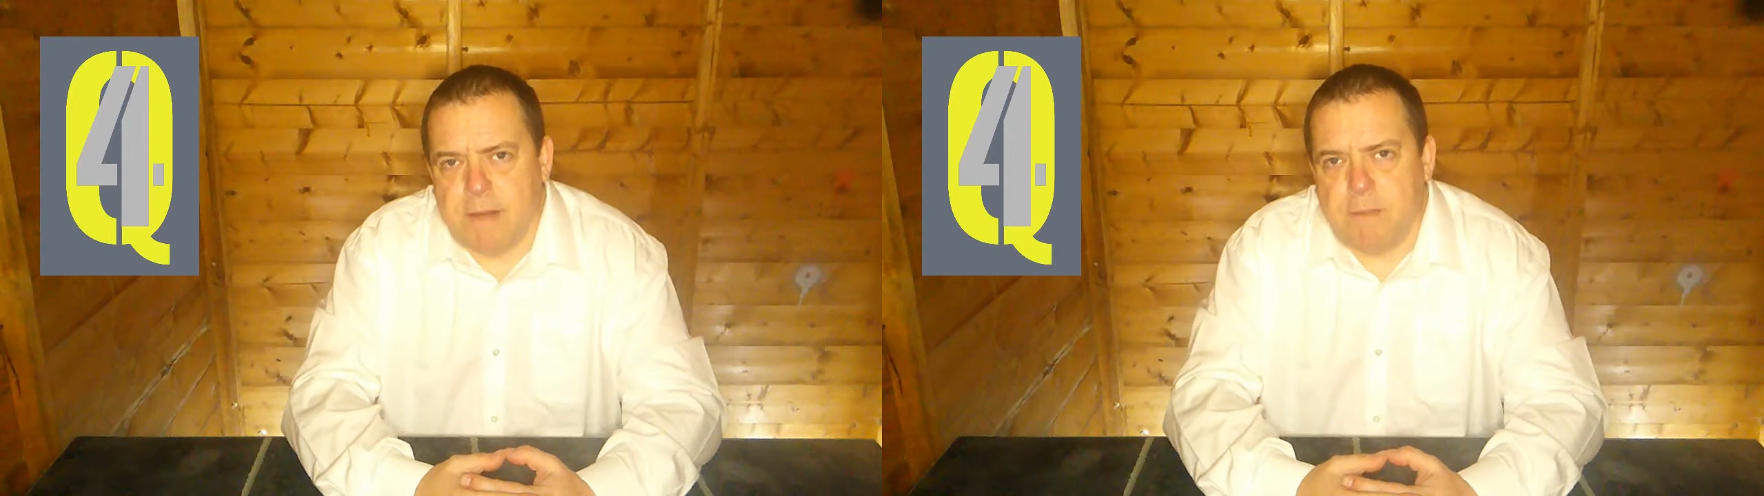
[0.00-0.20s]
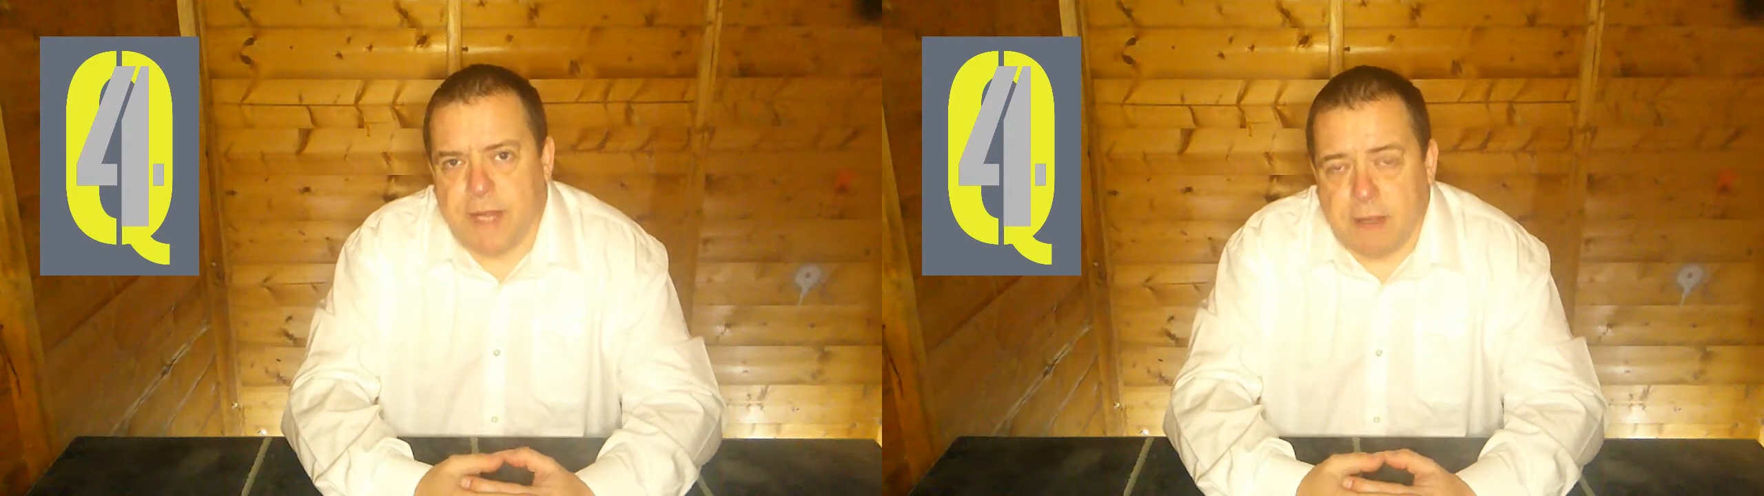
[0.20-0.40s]

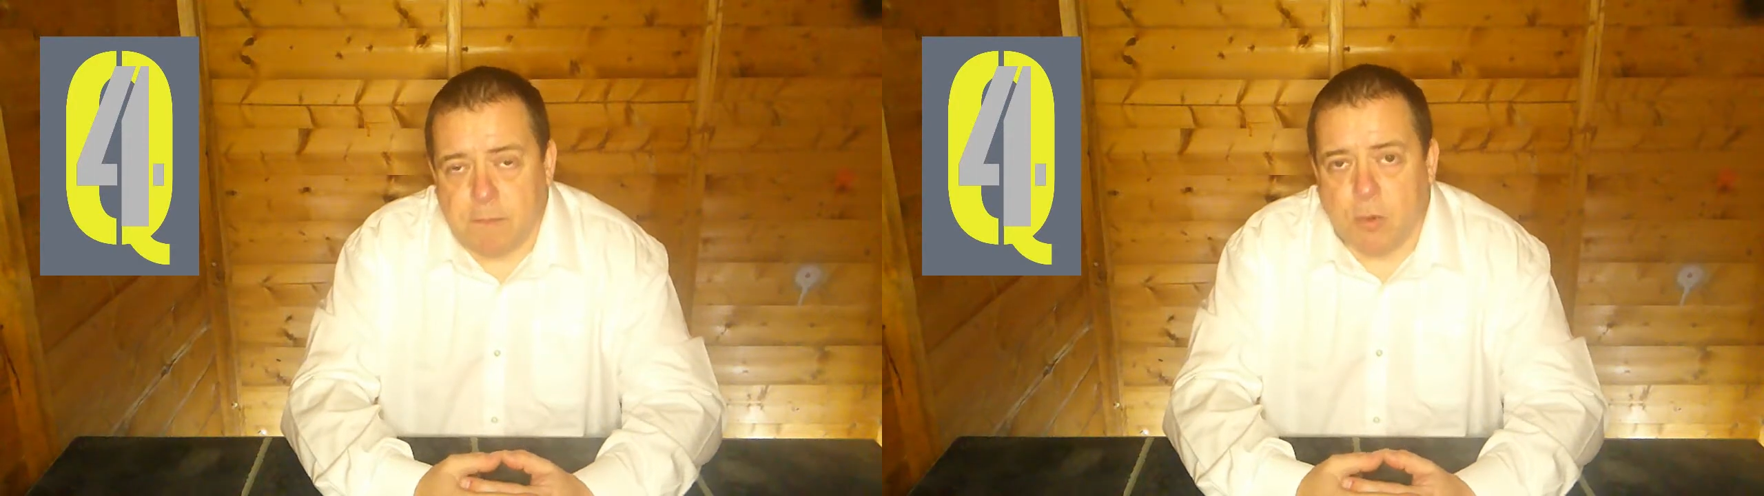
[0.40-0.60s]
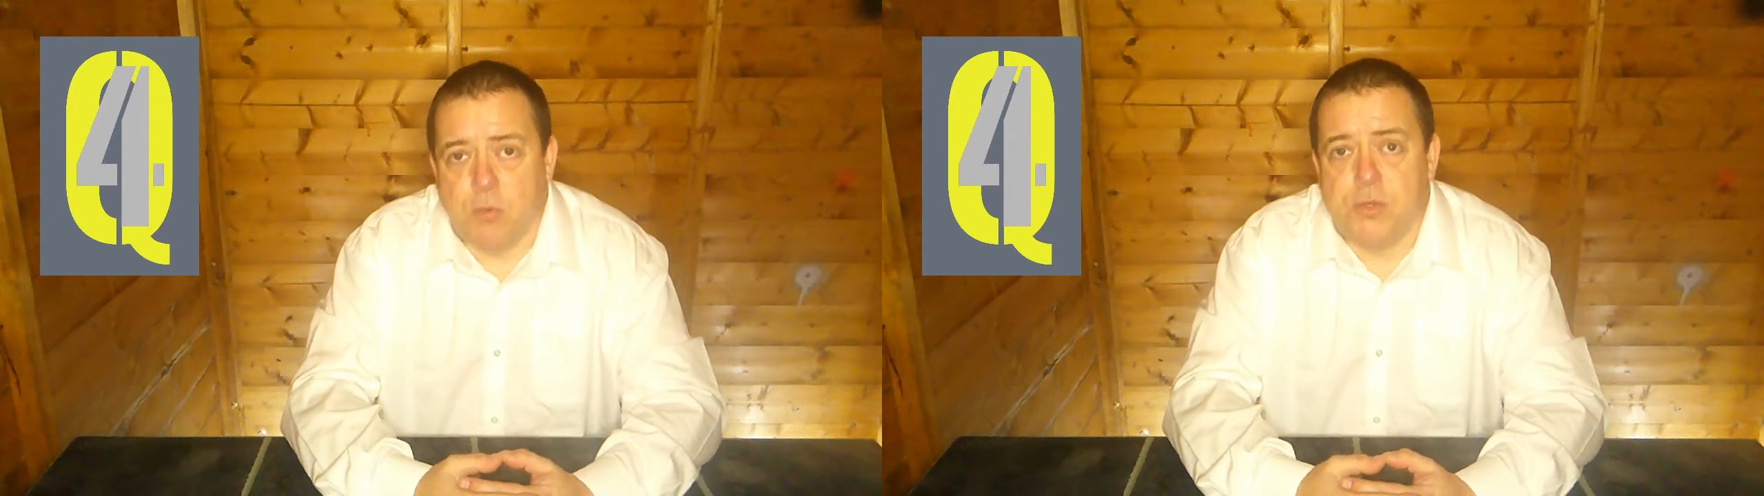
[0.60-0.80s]

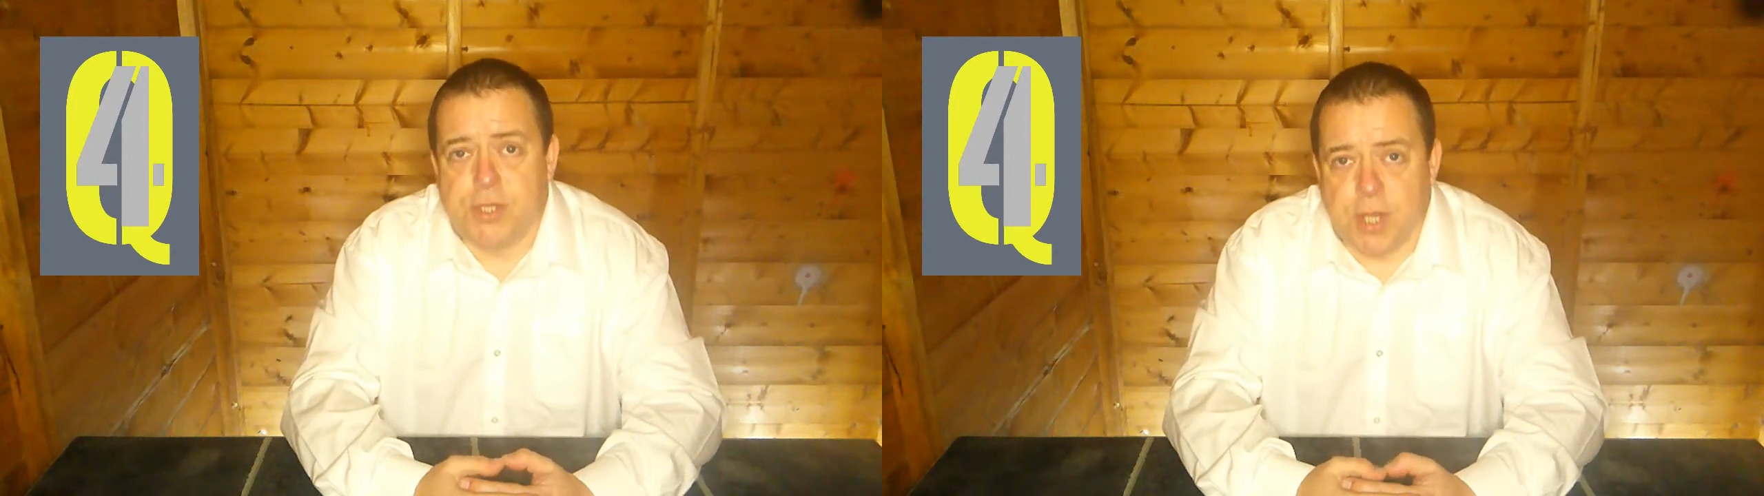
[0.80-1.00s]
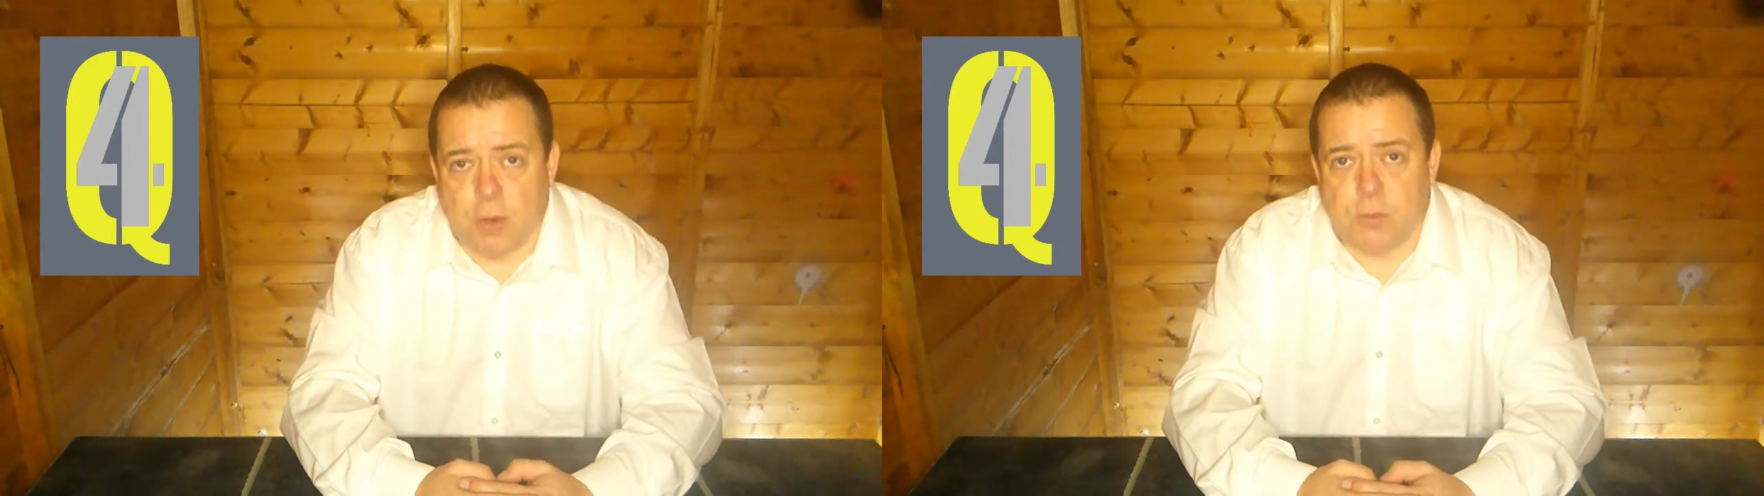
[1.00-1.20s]
people
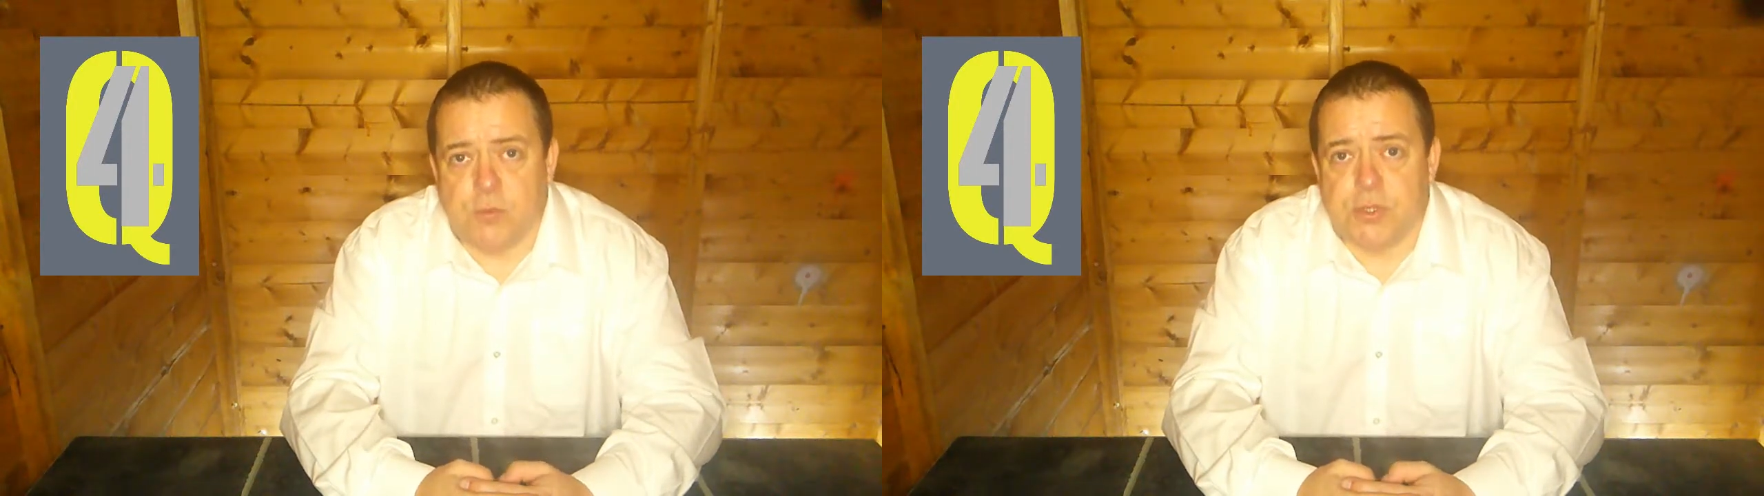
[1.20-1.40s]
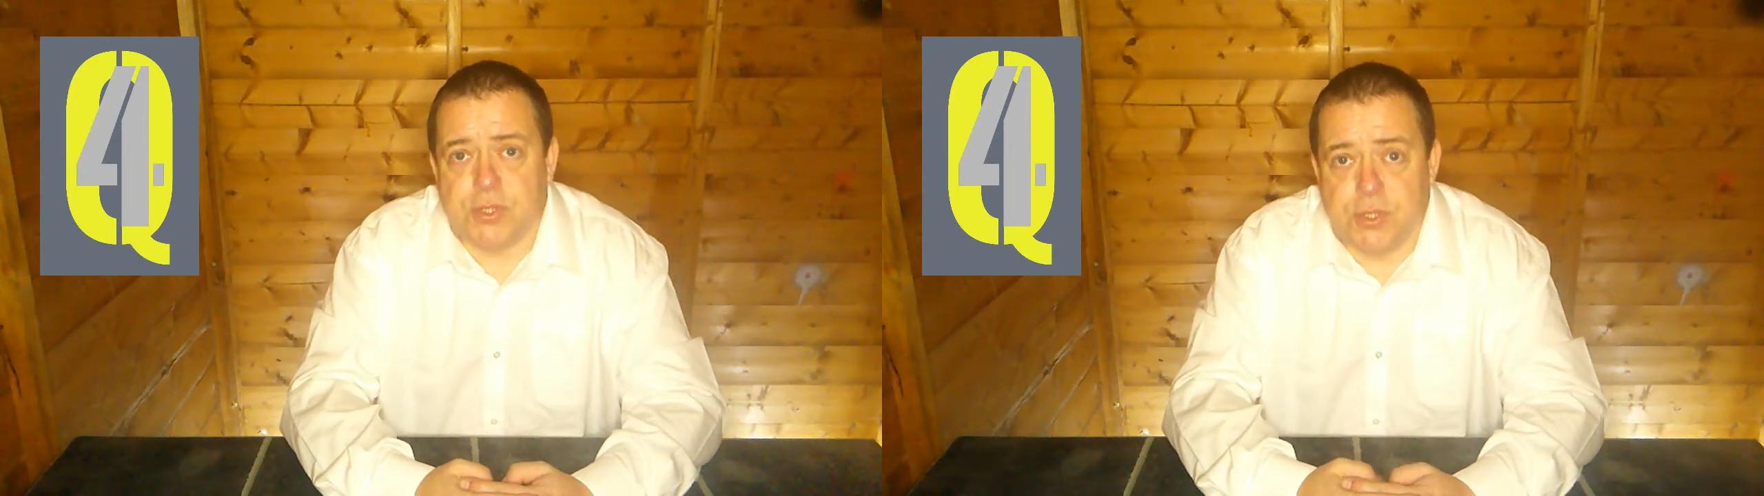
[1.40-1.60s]
don't